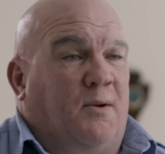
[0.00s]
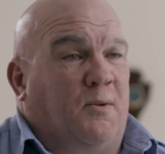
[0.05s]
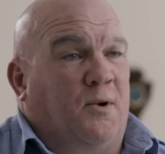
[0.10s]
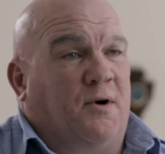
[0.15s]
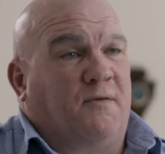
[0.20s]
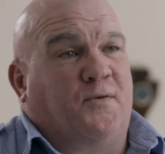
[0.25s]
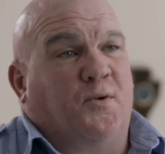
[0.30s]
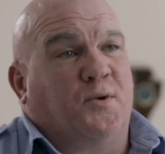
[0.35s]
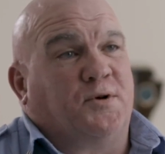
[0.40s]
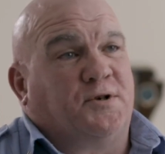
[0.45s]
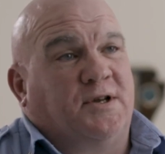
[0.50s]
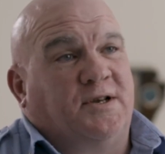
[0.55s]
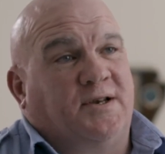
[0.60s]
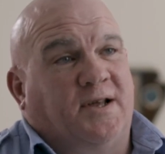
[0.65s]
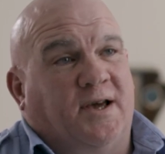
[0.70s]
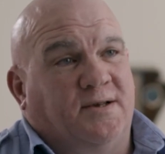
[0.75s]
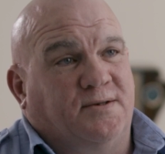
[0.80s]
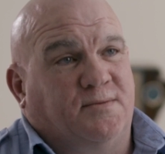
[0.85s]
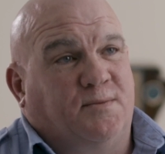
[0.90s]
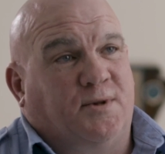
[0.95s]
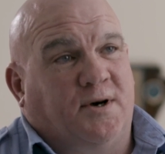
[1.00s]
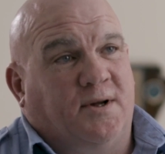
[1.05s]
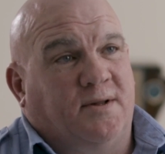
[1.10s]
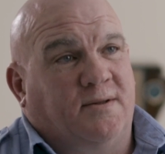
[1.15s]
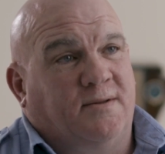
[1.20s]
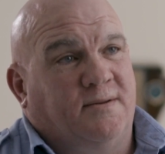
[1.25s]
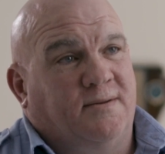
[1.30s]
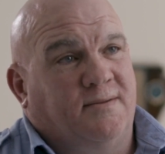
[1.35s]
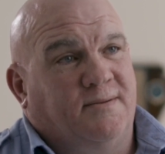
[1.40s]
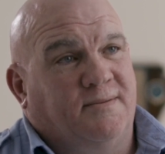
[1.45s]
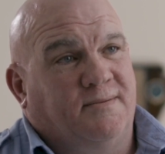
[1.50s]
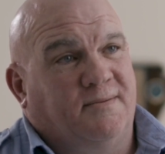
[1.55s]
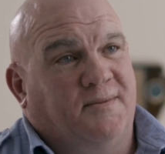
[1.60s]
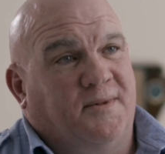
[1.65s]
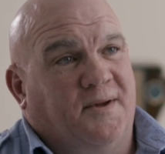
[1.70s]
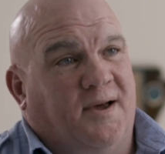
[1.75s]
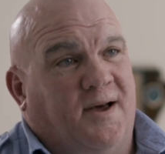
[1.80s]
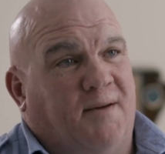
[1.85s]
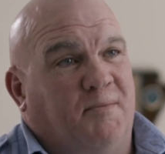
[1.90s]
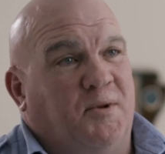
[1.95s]
I work 14 days a month.
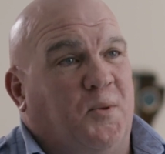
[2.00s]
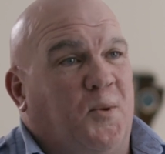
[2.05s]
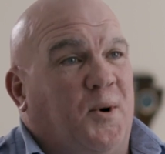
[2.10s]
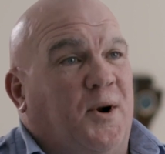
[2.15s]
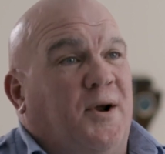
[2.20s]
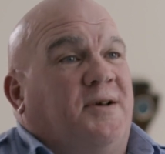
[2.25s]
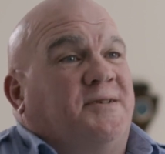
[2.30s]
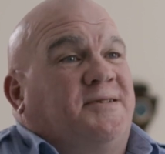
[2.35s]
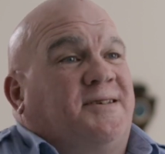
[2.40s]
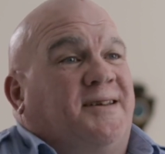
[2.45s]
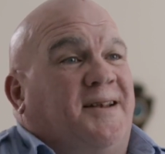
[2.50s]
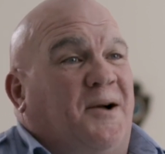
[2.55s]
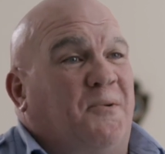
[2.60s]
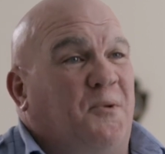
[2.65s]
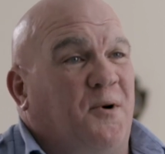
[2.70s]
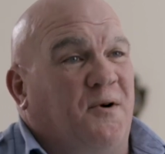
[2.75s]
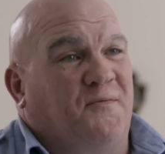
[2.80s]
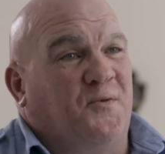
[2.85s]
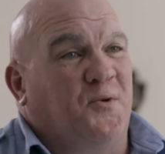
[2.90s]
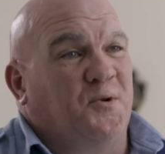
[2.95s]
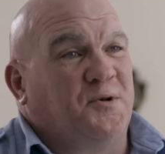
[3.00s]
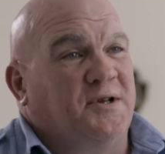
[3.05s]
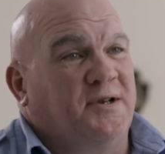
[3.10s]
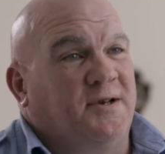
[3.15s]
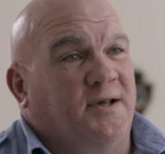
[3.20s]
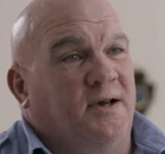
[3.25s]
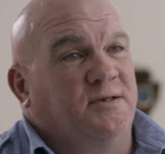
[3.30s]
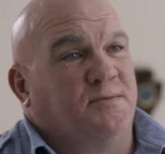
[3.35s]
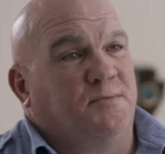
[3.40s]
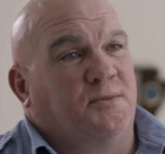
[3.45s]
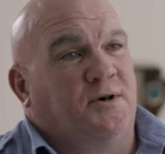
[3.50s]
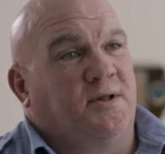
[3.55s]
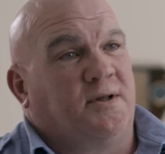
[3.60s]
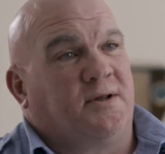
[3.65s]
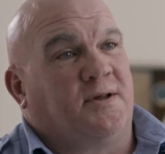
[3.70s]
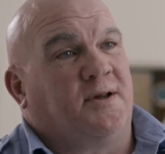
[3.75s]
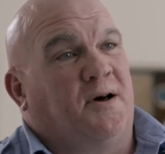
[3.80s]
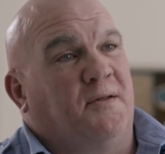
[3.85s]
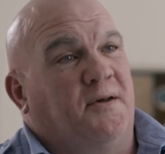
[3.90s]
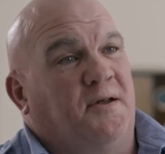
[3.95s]
I mean, where else can I work 14 days a month
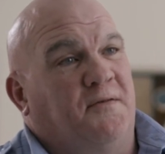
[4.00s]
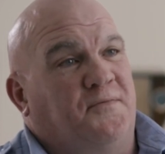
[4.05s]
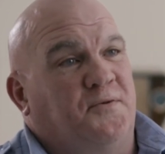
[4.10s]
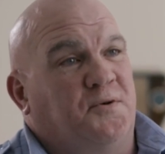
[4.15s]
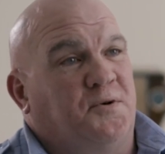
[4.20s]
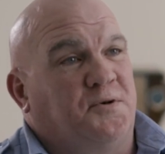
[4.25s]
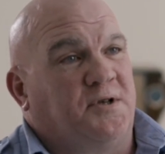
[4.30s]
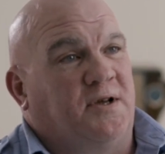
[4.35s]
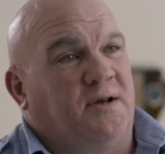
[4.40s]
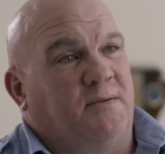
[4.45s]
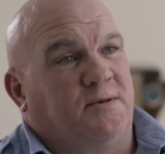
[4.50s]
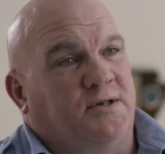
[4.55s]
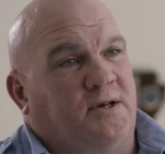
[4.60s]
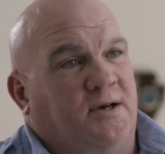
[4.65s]
and call that a full time